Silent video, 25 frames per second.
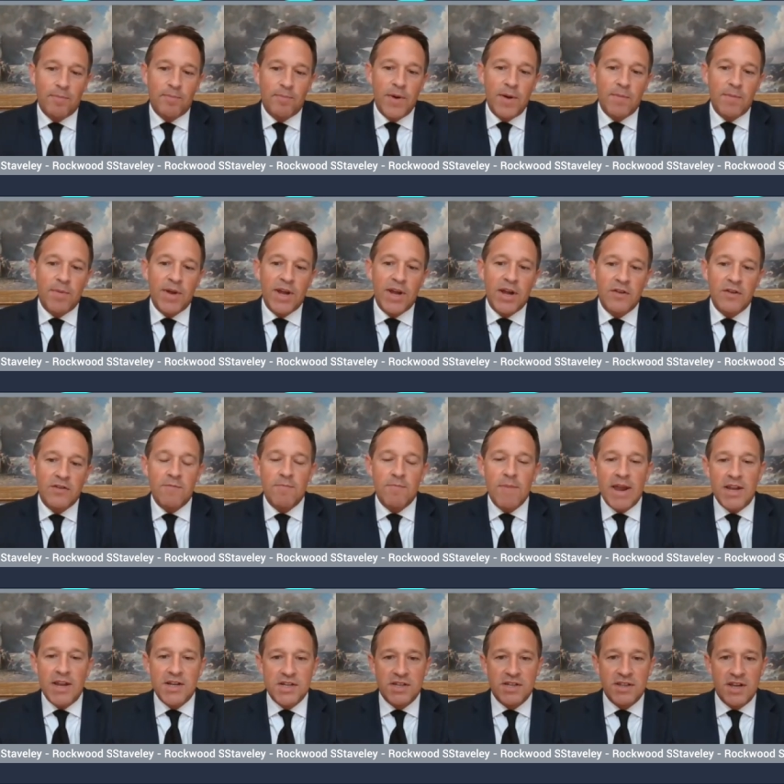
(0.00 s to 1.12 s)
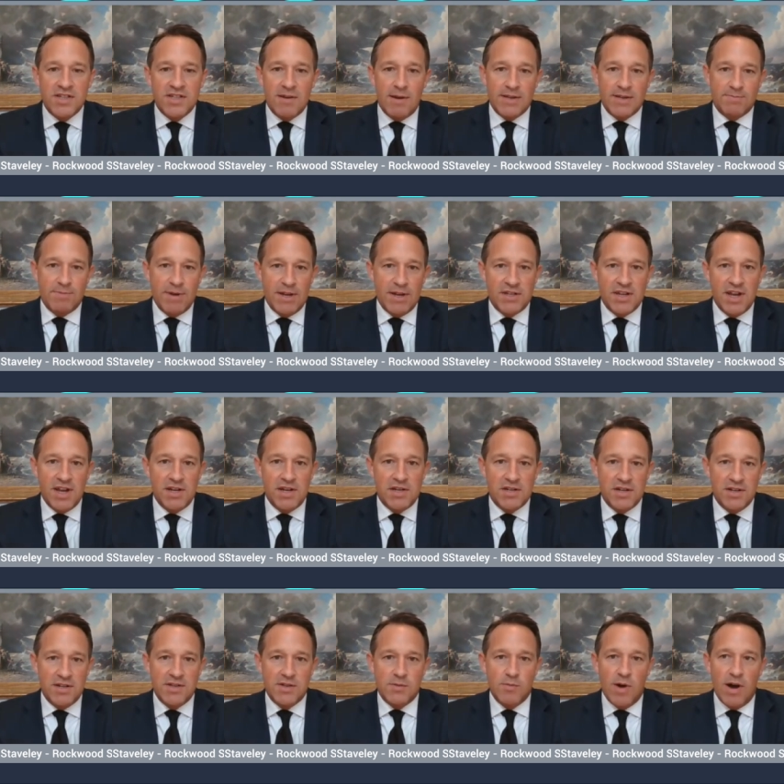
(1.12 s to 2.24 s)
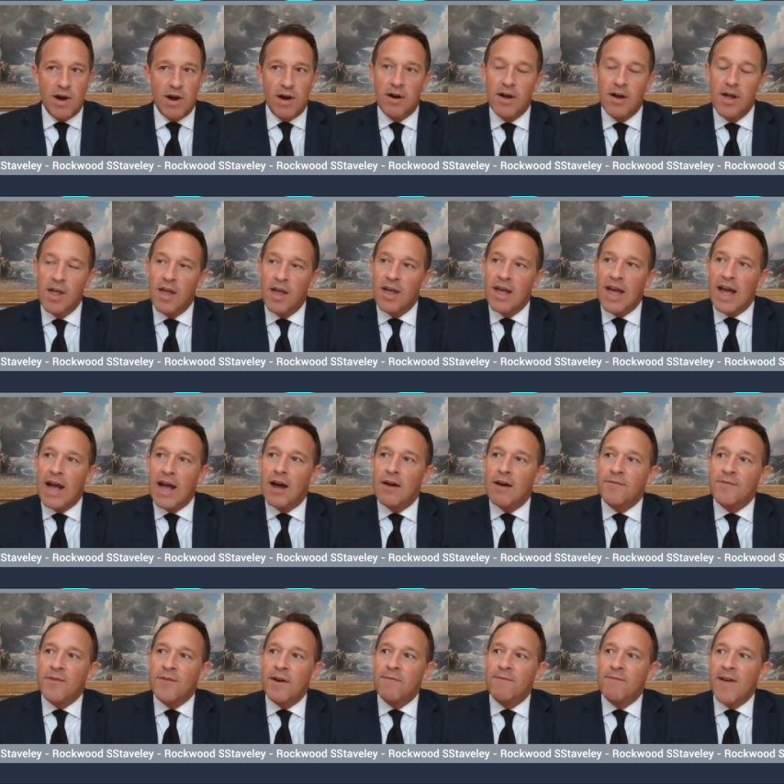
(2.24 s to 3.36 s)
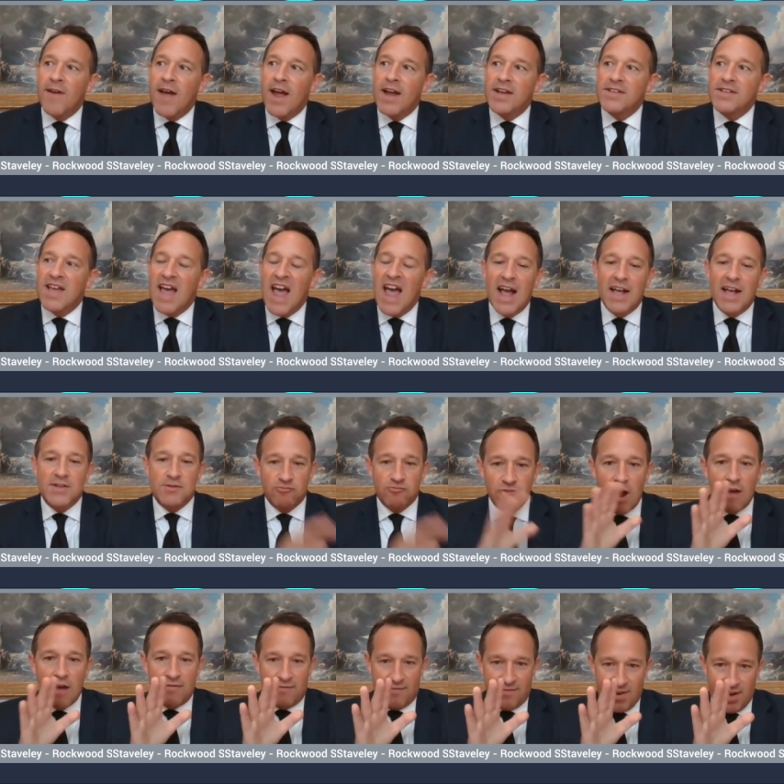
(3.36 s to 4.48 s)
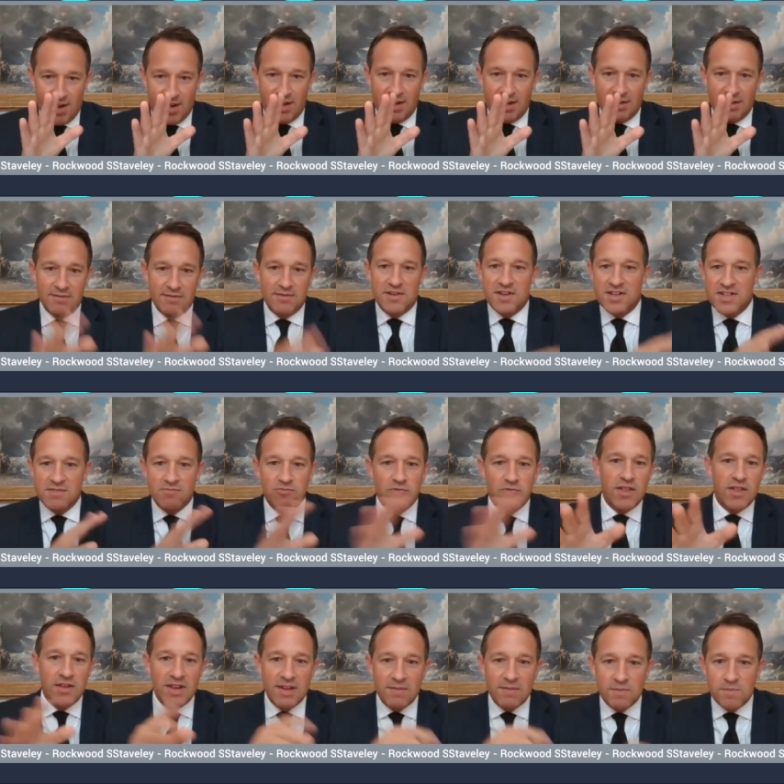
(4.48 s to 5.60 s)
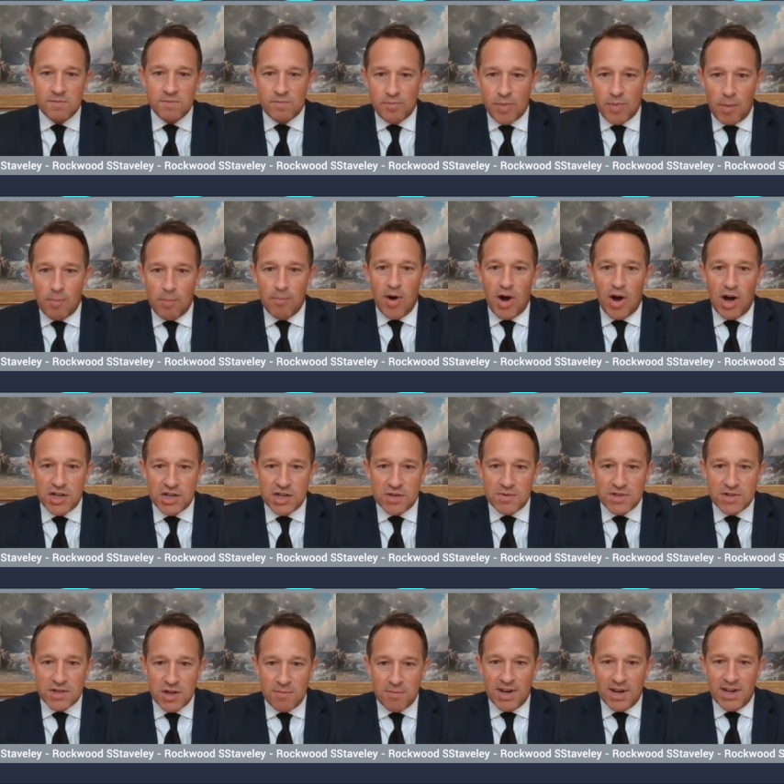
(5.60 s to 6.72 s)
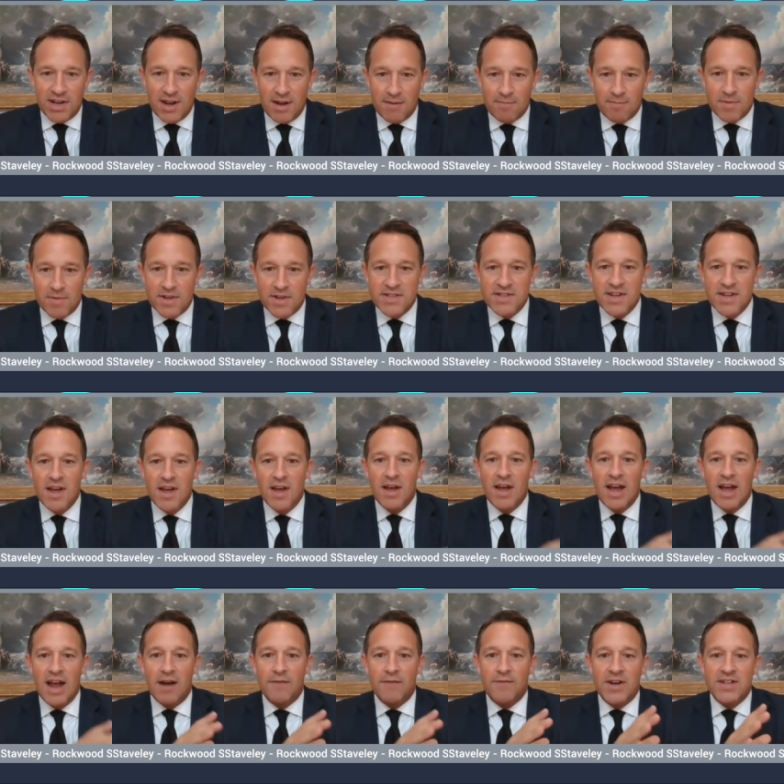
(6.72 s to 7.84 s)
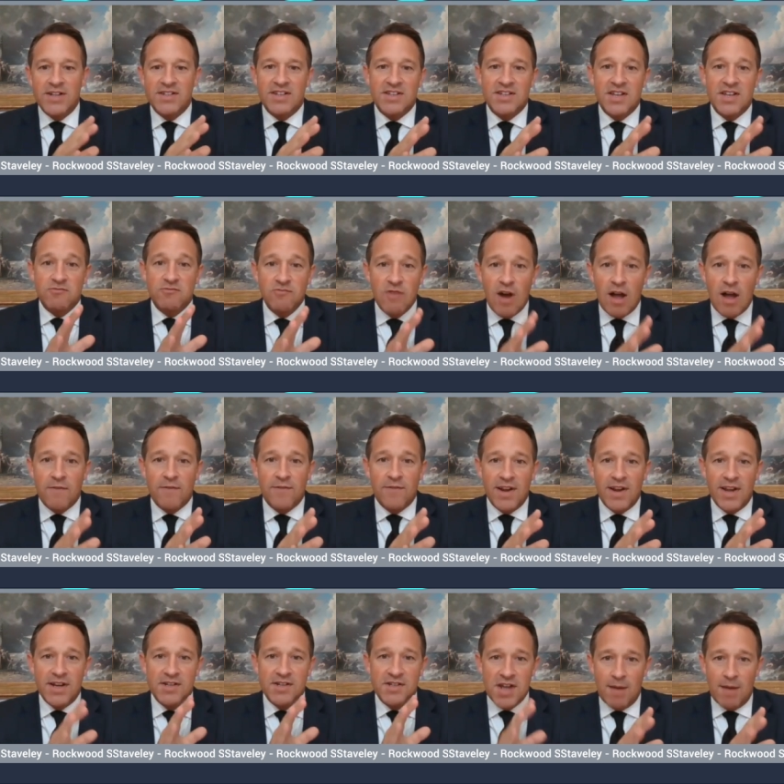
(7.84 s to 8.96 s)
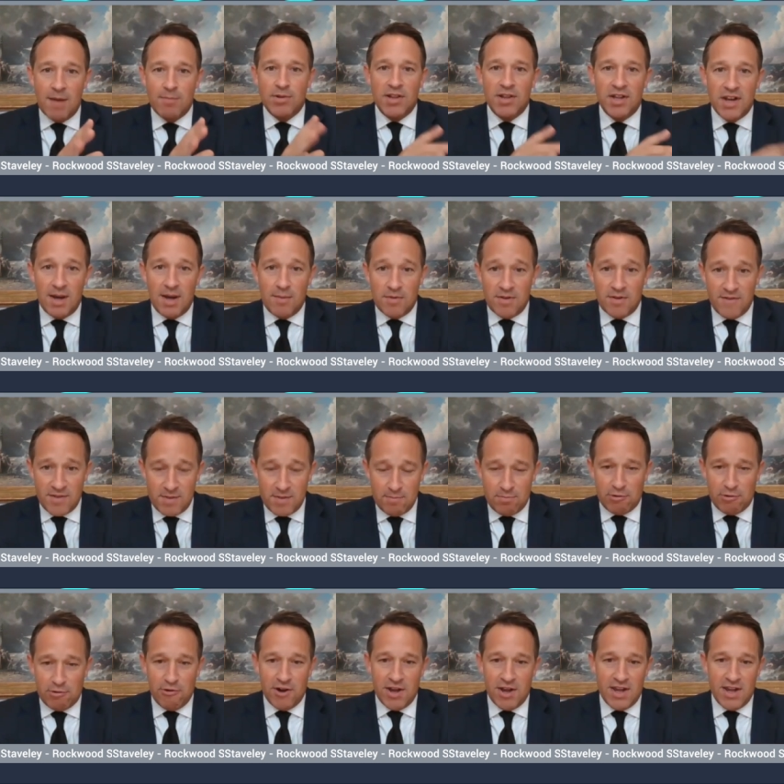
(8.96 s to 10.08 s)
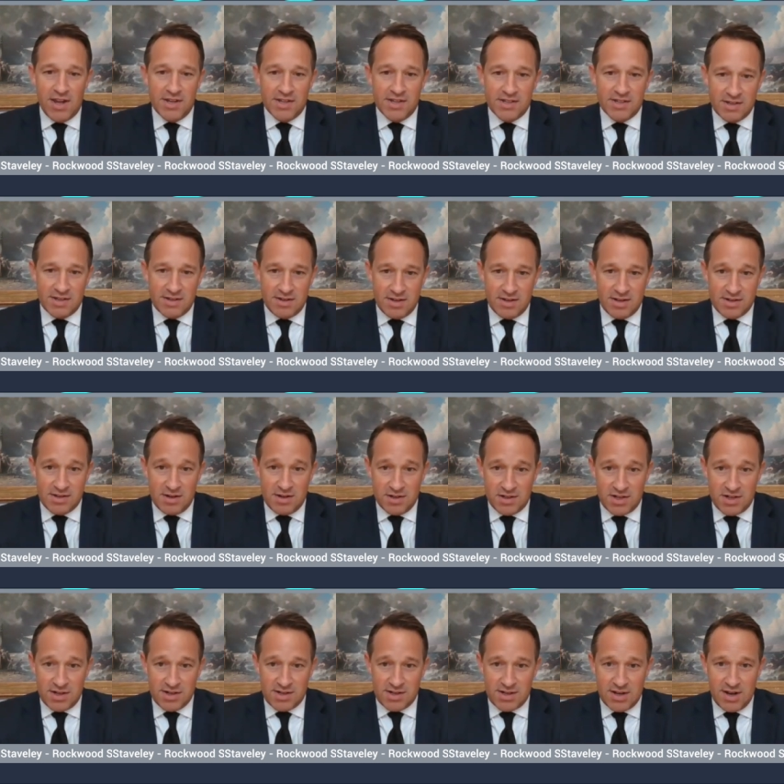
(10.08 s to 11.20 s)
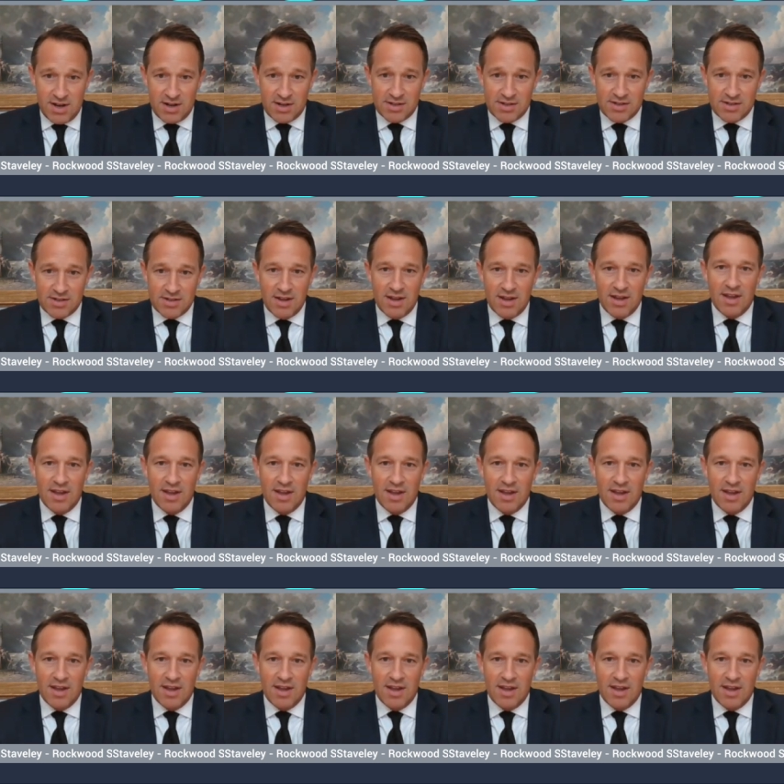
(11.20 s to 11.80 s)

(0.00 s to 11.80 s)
But because of managing those expectations, well, AlphaFX has roughly, just rather than bombard you with too many numbers, AlphaFX has roughly double the number of employees as Argentex.